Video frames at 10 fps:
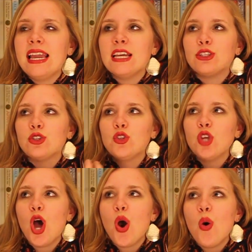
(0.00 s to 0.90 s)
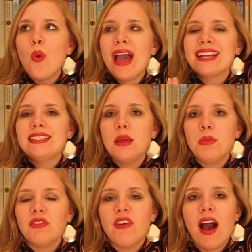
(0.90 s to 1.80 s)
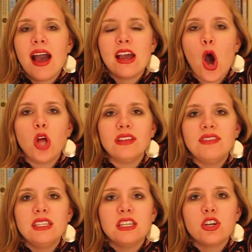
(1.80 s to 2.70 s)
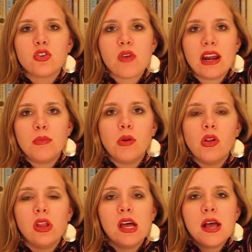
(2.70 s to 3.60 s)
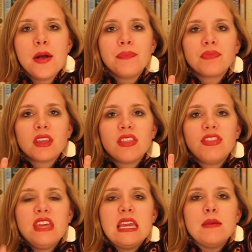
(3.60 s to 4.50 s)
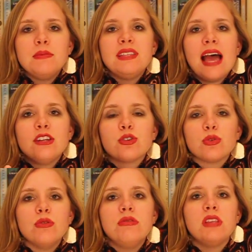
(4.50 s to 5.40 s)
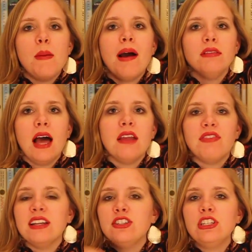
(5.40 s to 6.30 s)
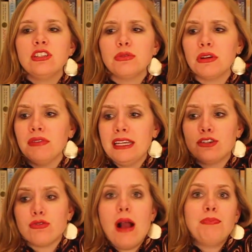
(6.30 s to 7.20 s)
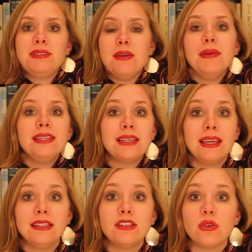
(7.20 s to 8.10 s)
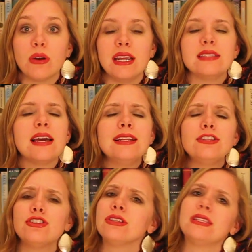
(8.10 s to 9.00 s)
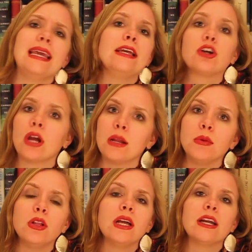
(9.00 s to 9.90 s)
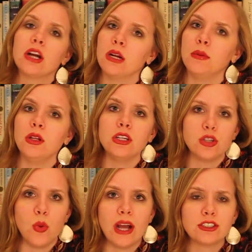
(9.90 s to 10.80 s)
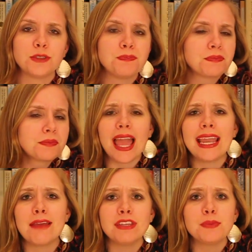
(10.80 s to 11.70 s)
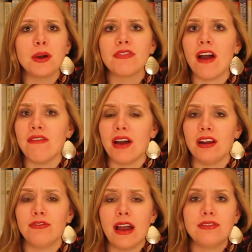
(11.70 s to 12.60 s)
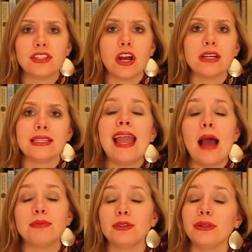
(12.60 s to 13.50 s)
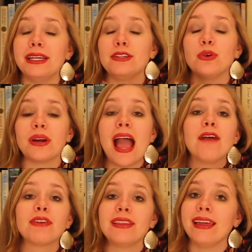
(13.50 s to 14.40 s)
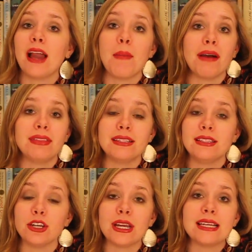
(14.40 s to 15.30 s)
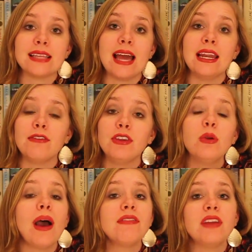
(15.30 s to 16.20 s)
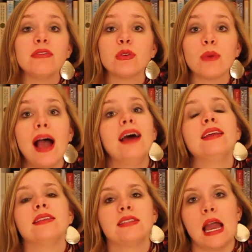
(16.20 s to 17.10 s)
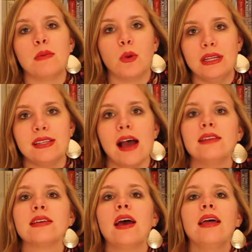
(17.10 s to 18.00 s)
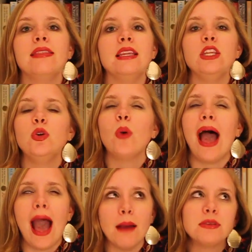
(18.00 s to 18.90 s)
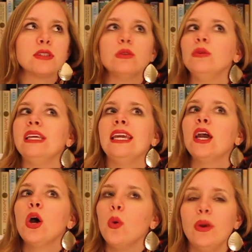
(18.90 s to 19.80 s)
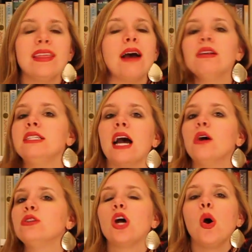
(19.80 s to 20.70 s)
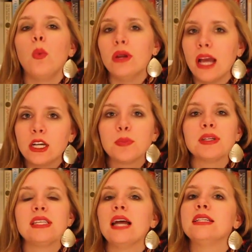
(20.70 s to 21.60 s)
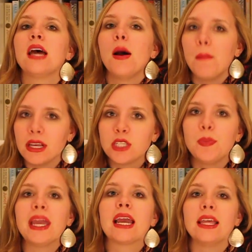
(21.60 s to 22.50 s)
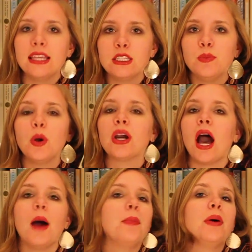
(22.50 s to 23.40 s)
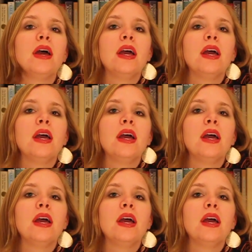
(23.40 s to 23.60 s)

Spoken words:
so exemplify all of these incredible themes and truths about life, and she just sort of like drops them into kids' stories, and it's just incredible to watch. I gave this book 5 out of 5 stars. I absolutely adore everything about this series, and if you have never read The Time Quintet, then you absolutely, without a doubt, 100% must pick this book up